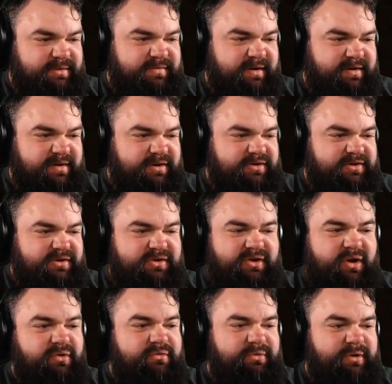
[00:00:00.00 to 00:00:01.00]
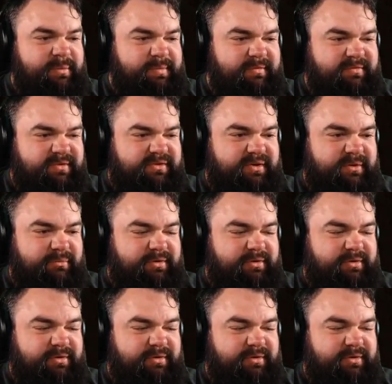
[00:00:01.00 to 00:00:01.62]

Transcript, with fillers: found it so creepy for some